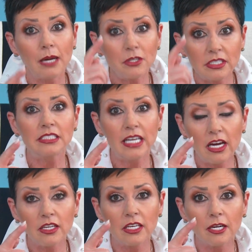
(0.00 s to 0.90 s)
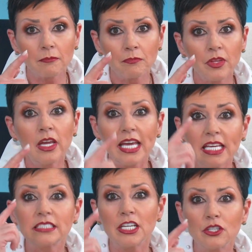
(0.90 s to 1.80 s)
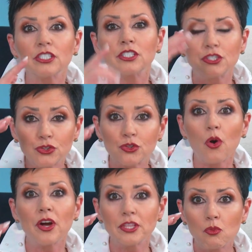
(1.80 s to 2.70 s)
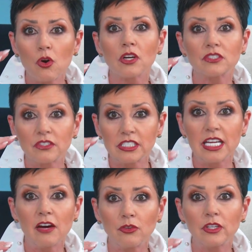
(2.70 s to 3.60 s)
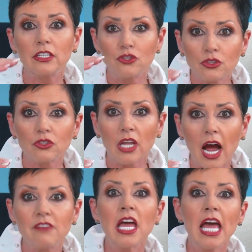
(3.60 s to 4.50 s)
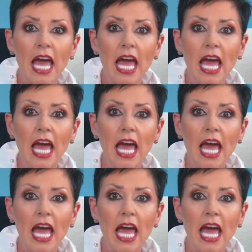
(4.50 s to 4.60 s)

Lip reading: I'm going to tell you, he's here to destroy the works of the devil in your life.